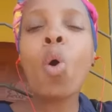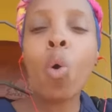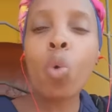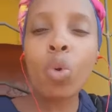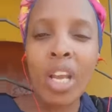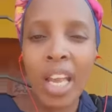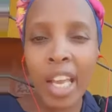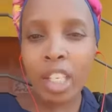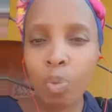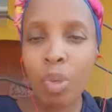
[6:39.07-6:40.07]
own
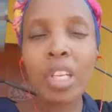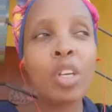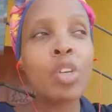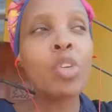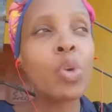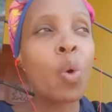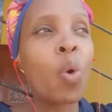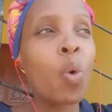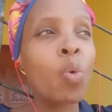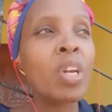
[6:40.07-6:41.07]
things, in your
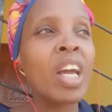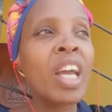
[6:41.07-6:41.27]
own